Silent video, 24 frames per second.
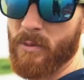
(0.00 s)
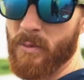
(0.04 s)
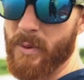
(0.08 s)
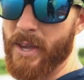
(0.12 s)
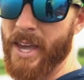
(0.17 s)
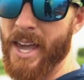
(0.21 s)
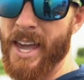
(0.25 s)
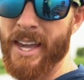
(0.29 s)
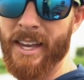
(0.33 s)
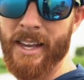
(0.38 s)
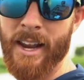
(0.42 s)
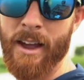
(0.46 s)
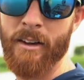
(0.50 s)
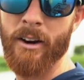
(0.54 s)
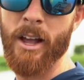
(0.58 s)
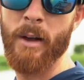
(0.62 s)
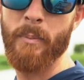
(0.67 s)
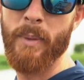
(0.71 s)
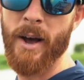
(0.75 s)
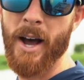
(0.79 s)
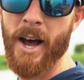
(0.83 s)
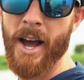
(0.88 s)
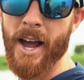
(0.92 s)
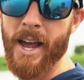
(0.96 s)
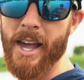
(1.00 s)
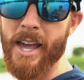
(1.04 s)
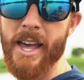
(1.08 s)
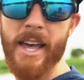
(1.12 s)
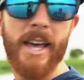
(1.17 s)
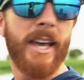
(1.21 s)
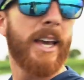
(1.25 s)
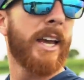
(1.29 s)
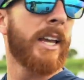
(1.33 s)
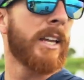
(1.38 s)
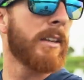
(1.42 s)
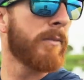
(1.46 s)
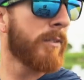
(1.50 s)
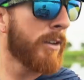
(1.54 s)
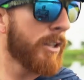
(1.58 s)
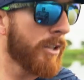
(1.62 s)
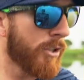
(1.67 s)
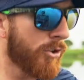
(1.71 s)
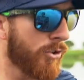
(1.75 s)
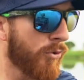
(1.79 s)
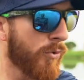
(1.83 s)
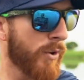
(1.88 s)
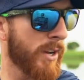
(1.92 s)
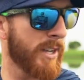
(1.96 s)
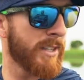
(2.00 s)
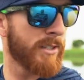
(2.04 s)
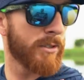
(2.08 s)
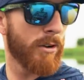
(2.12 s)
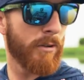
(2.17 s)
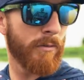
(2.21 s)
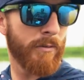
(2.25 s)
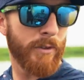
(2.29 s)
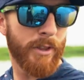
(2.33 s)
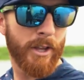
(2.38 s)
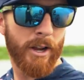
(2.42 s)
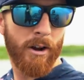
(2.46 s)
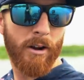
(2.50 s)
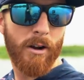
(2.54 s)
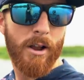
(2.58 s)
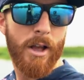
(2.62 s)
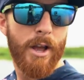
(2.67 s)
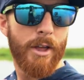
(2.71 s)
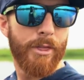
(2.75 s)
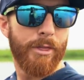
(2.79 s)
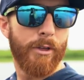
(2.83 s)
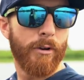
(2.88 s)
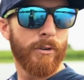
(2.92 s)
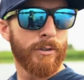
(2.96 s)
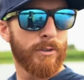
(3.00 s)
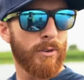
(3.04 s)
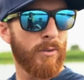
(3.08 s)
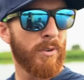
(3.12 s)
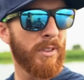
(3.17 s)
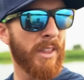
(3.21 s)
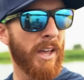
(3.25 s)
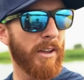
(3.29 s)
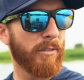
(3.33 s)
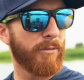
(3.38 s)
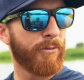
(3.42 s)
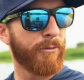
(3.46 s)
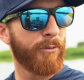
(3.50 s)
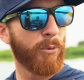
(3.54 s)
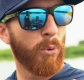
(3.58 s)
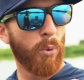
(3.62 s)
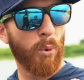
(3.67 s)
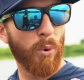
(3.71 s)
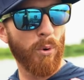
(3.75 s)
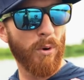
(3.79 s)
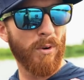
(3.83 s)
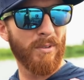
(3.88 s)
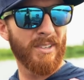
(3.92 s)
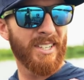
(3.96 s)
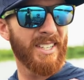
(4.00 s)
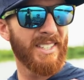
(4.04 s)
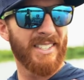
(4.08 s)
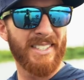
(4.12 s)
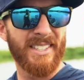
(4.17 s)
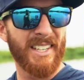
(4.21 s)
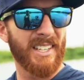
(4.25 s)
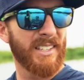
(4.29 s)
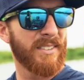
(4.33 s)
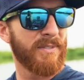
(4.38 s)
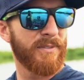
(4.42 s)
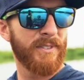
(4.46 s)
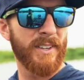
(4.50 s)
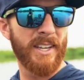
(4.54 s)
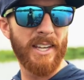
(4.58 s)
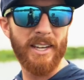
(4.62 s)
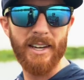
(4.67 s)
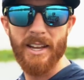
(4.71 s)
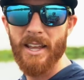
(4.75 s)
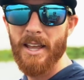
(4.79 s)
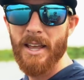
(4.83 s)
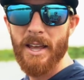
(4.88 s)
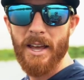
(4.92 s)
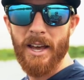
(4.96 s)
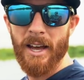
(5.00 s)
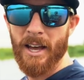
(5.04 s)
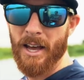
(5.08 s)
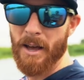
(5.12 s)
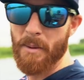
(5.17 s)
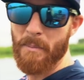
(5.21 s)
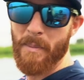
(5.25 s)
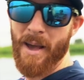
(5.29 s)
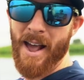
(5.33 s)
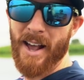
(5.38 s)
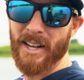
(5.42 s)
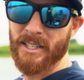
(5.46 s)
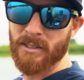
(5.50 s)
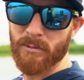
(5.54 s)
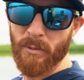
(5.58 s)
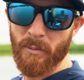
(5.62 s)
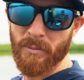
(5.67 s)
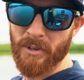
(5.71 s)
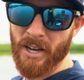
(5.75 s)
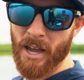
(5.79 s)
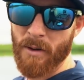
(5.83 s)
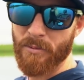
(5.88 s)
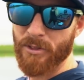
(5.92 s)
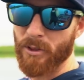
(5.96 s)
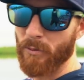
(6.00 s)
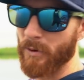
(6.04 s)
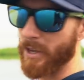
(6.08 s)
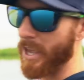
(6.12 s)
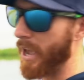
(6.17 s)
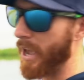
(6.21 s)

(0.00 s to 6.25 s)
to be hanging out up high, and even in the trees over there, those are in like four to six feet uh, maximum depth, and we